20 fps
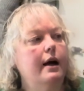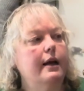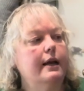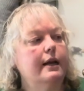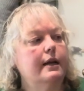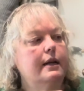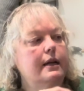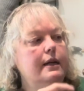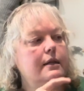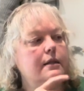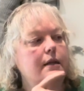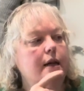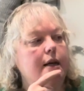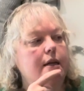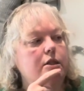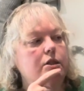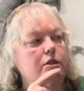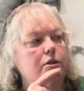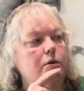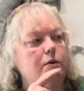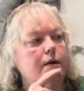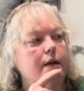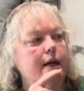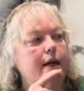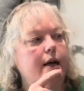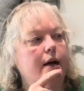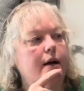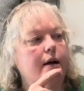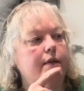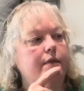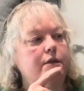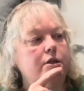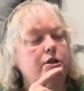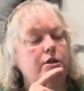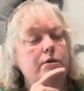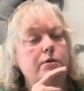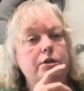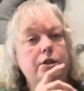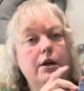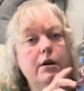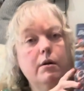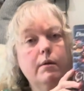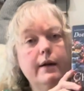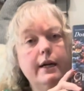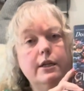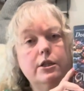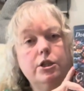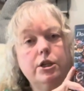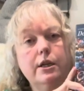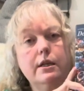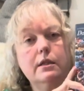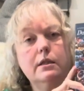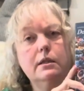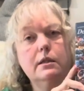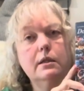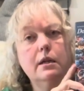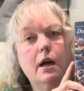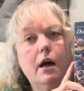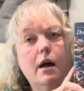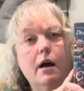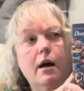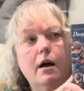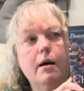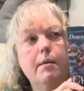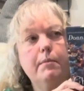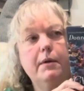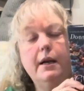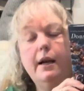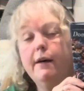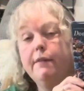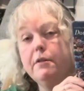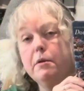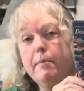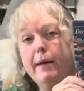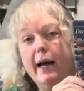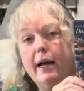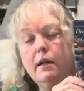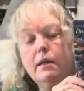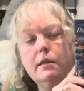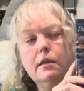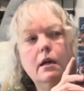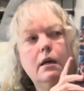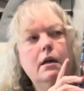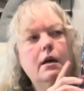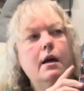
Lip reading: It is a story of 2 generations never met,